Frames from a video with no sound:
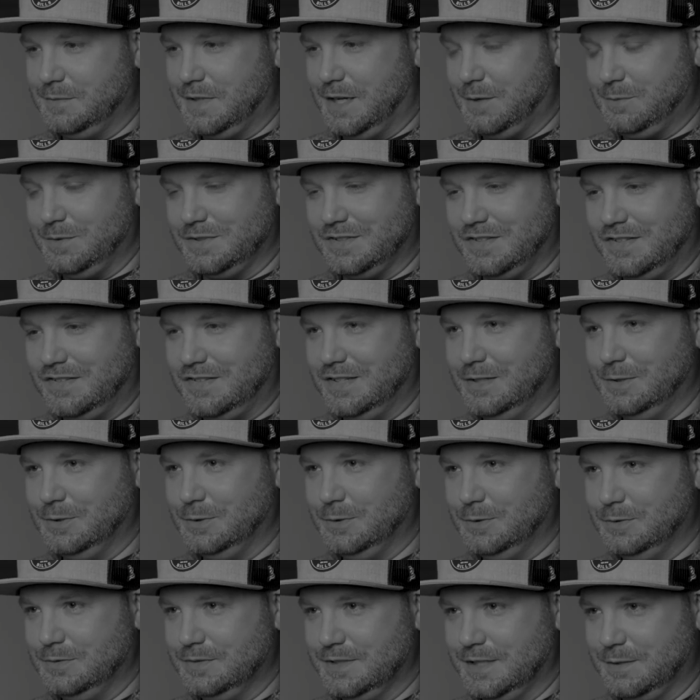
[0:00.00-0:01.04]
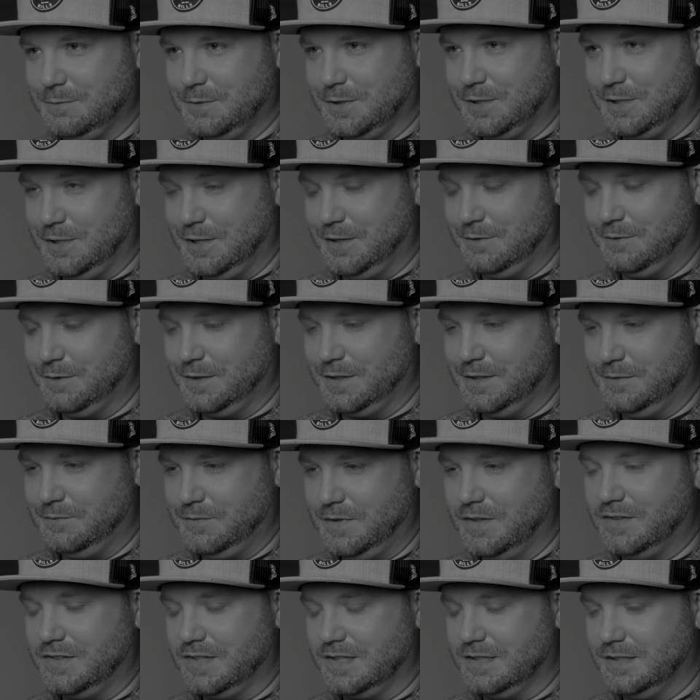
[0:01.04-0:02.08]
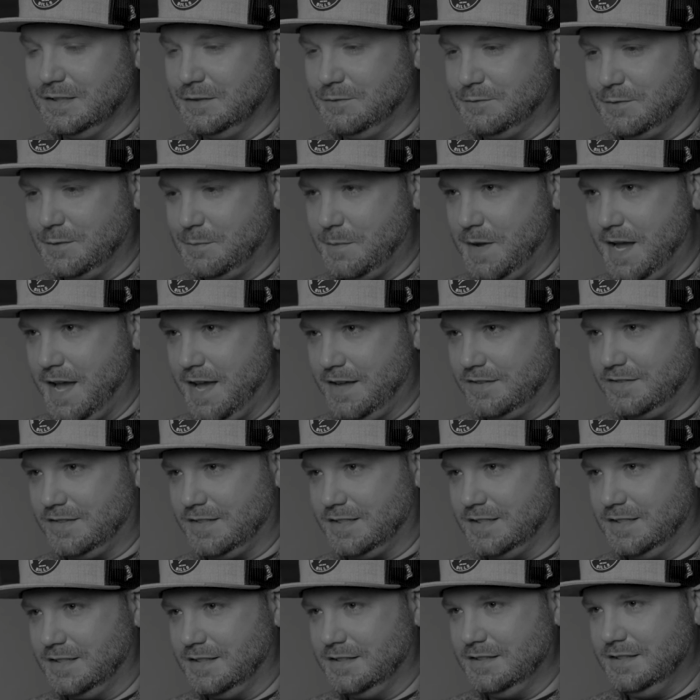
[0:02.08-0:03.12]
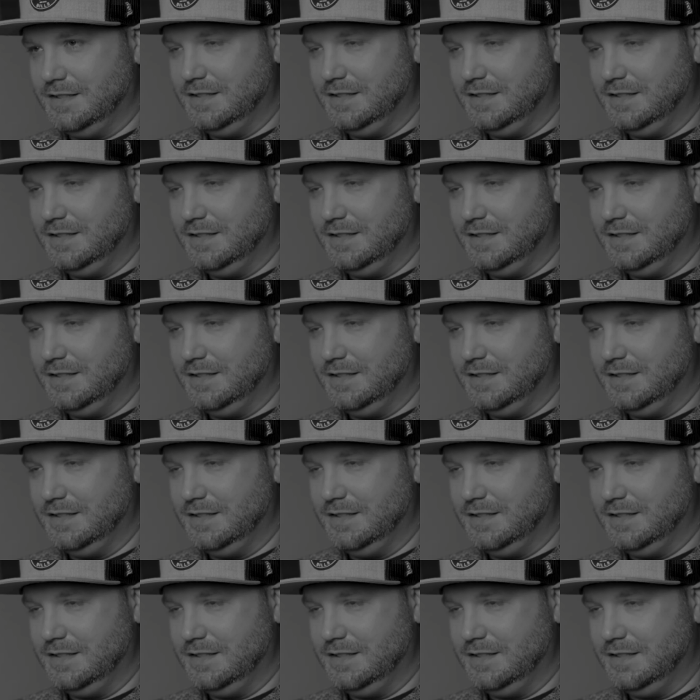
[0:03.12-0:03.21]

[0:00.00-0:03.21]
was still in recovery physically from my accident.